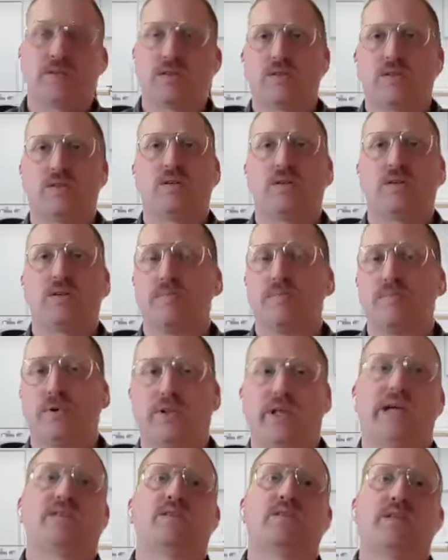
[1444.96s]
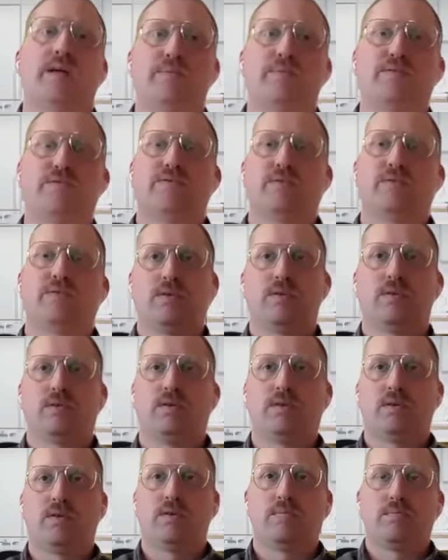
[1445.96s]
it's just a simple last step of
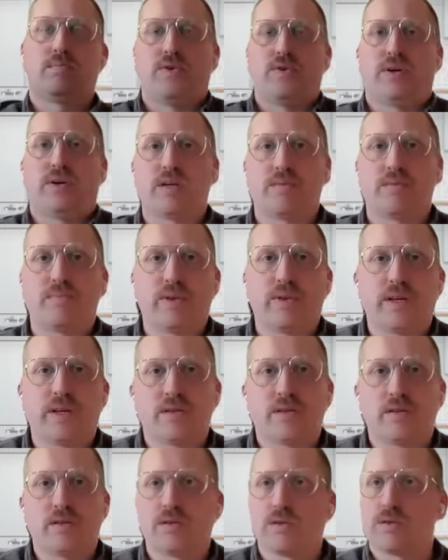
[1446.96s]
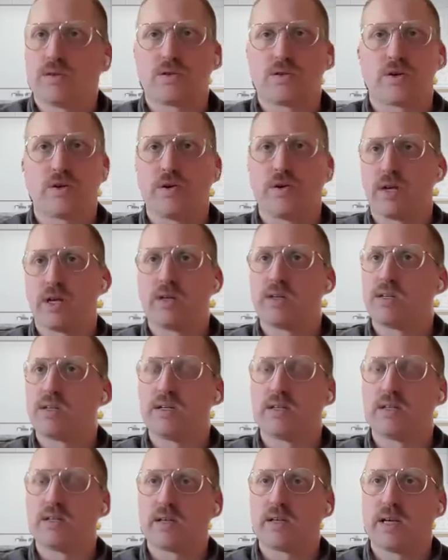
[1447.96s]
putting it in place and just screwing it into
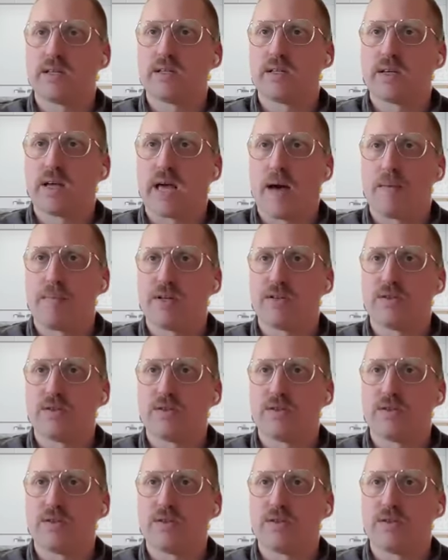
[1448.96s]
the insides of the cabinet.